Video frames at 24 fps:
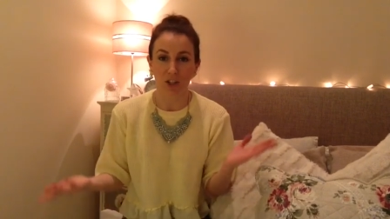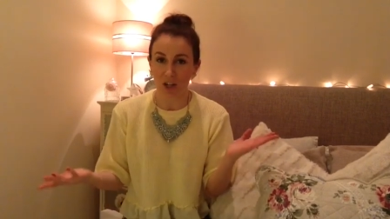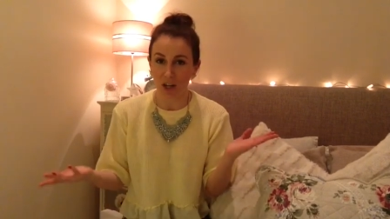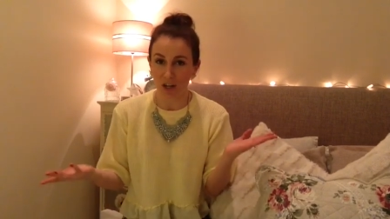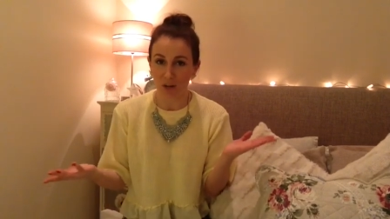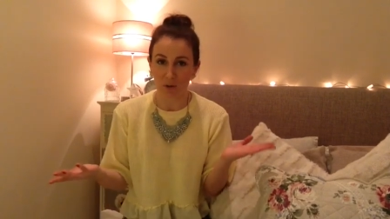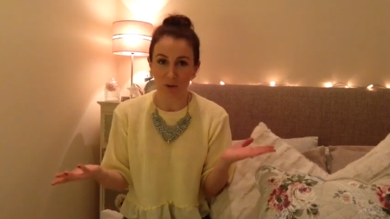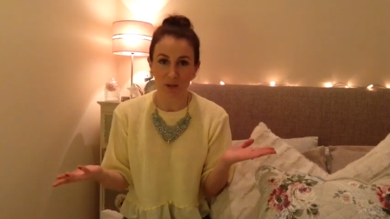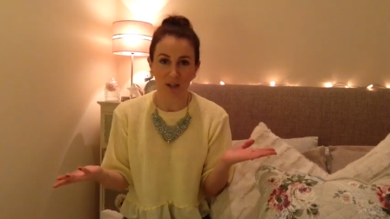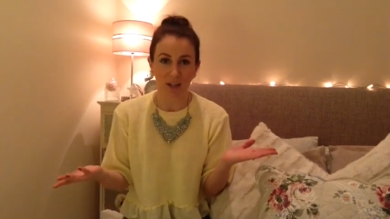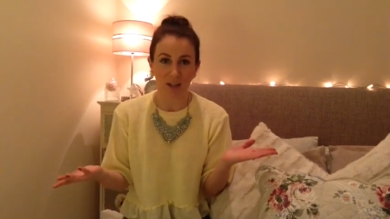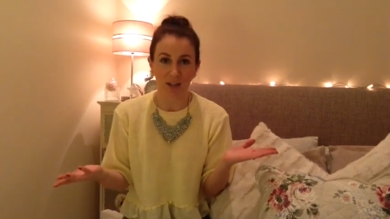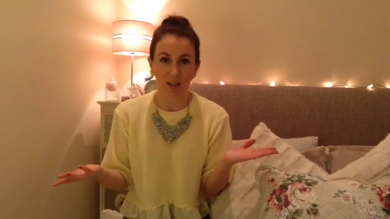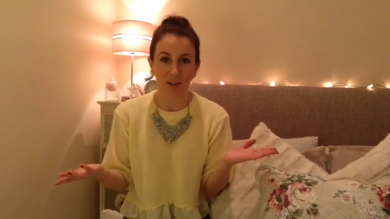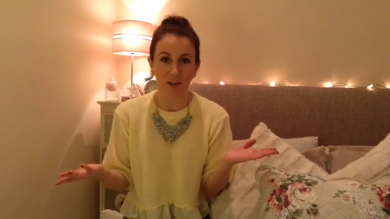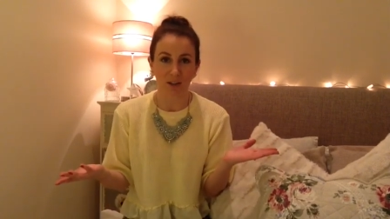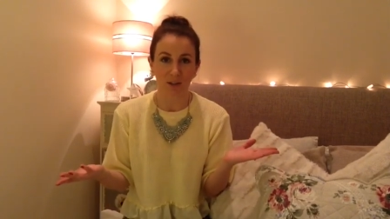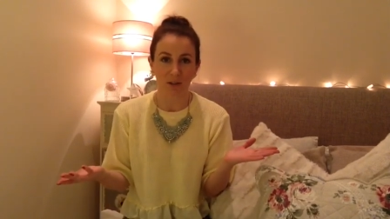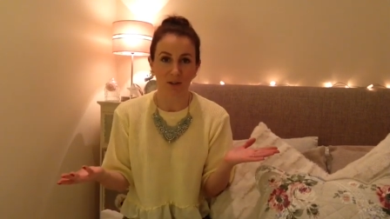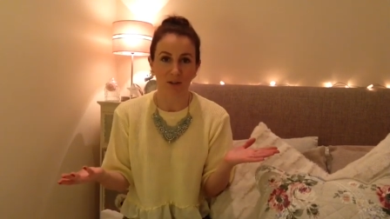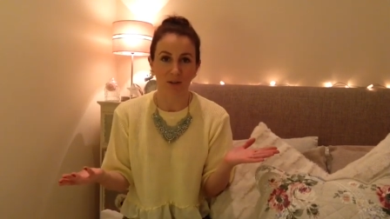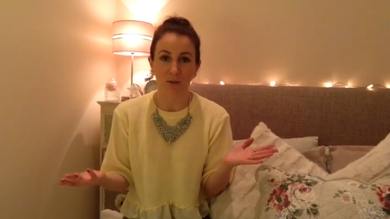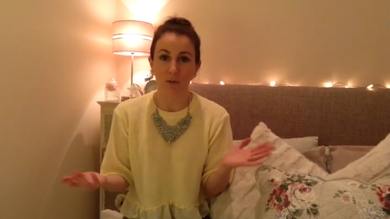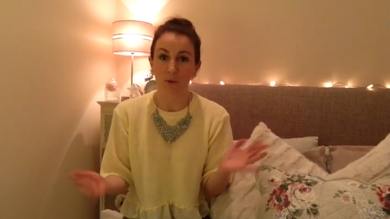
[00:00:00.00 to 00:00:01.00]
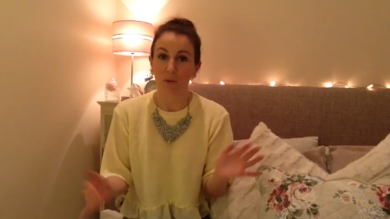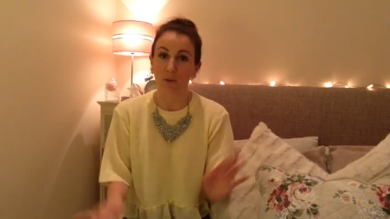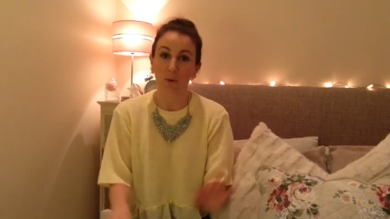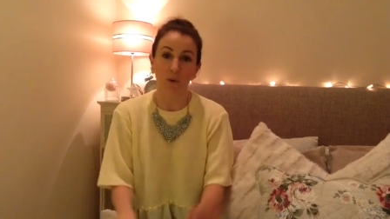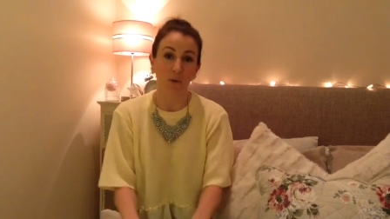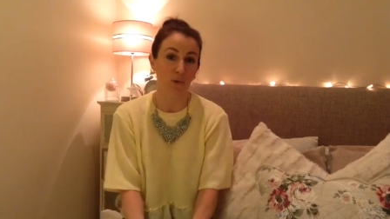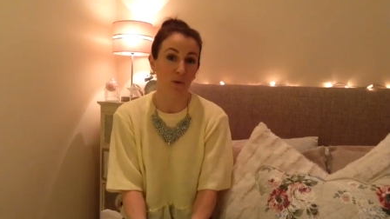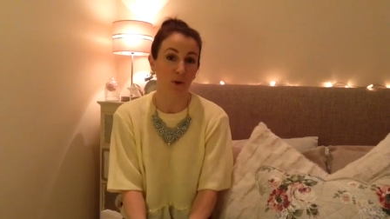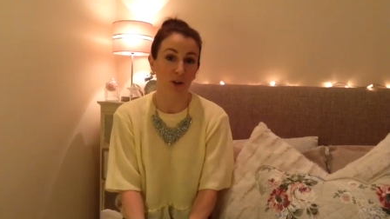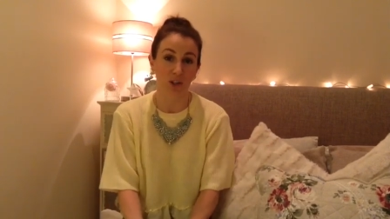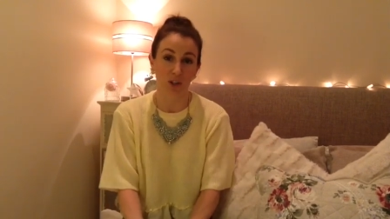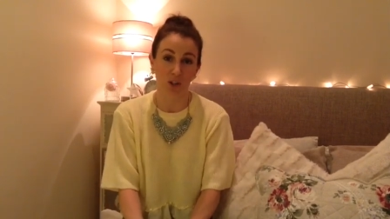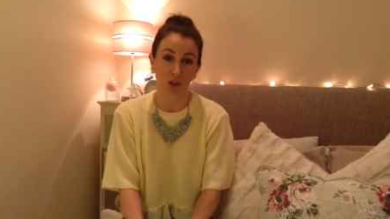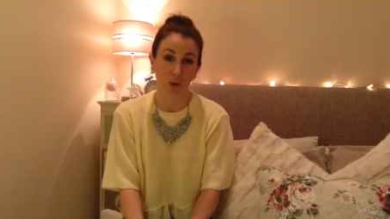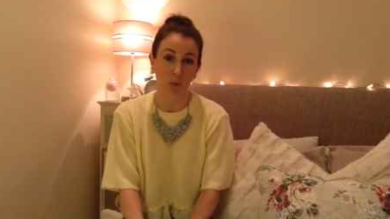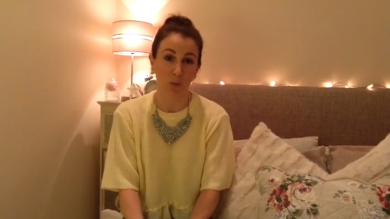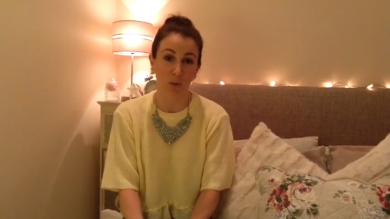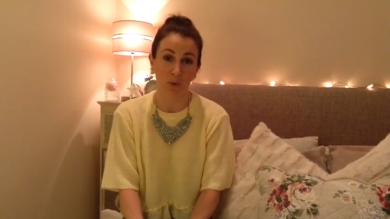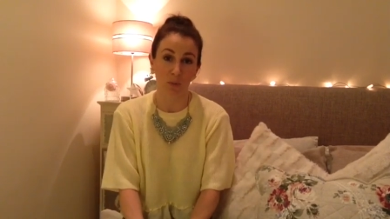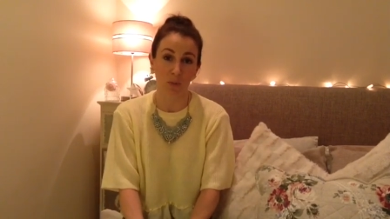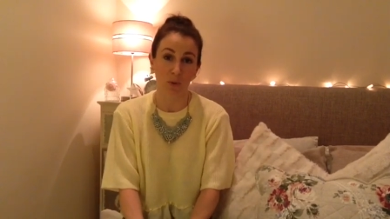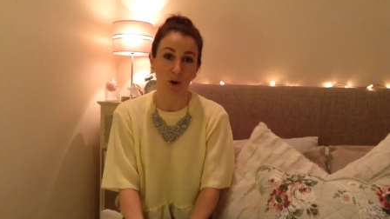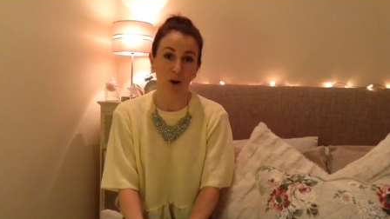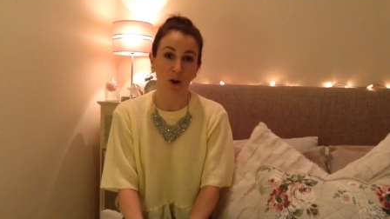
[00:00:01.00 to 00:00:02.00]
channel's any good or if your friends shop
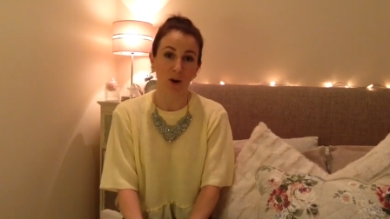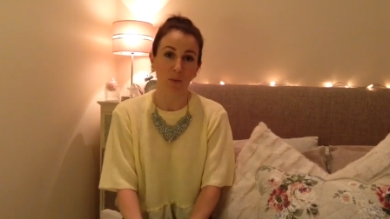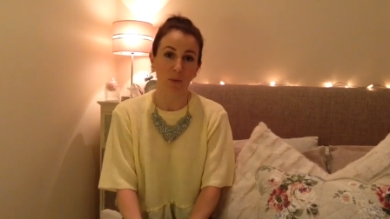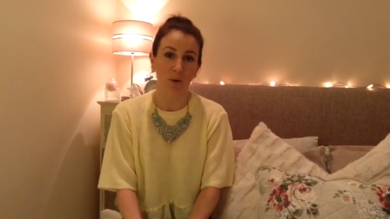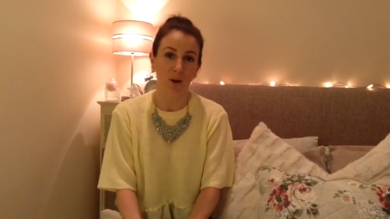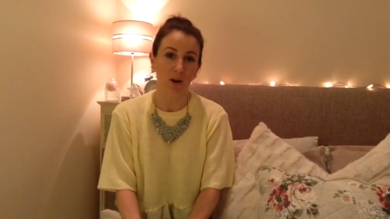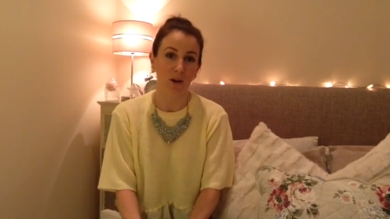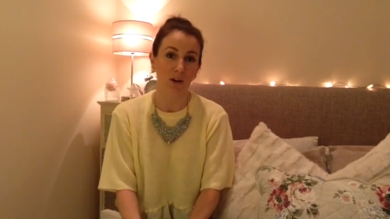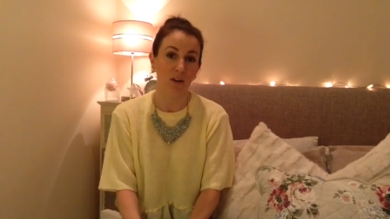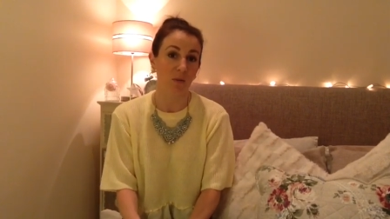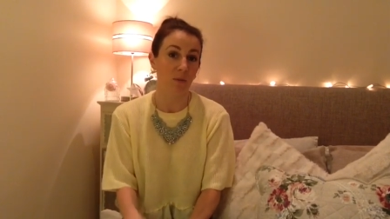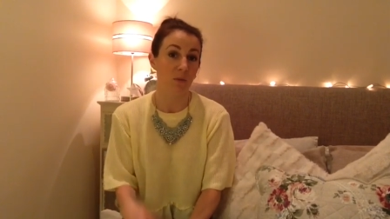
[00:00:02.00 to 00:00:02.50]
at Primark,